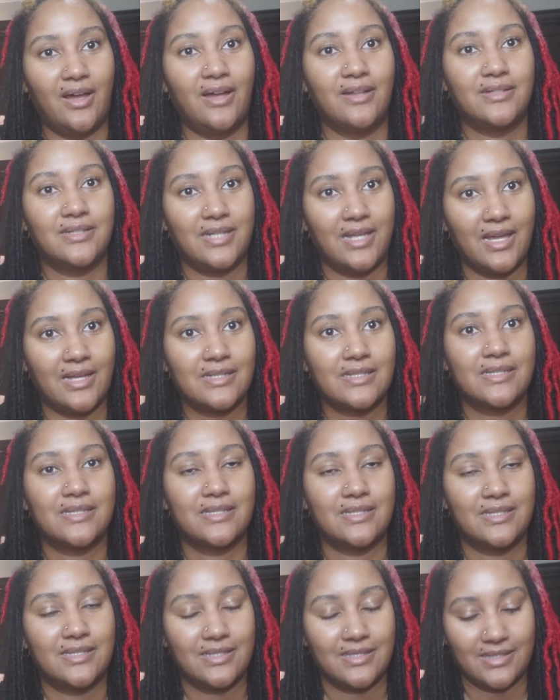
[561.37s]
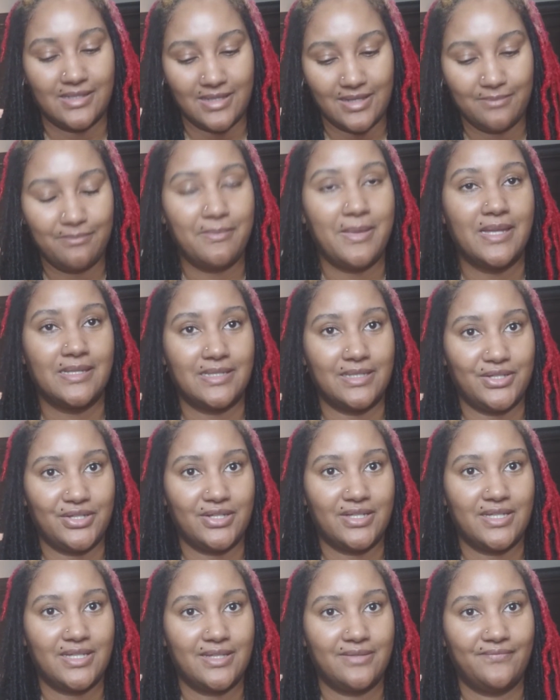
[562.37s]
text
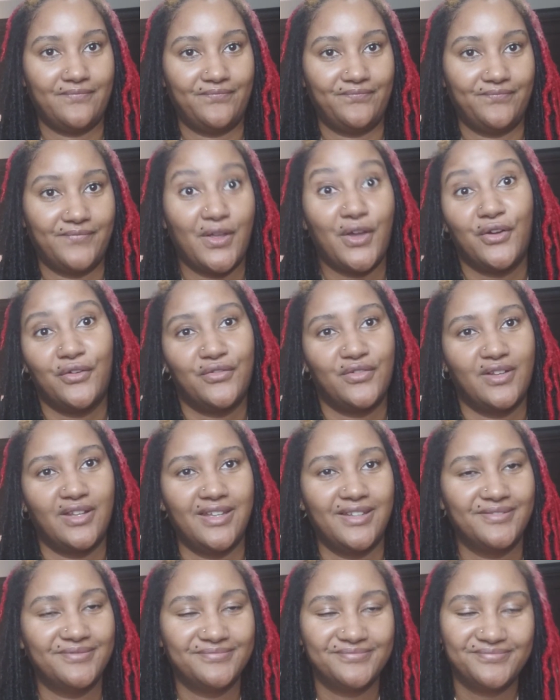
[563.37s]
messages. Hopefully.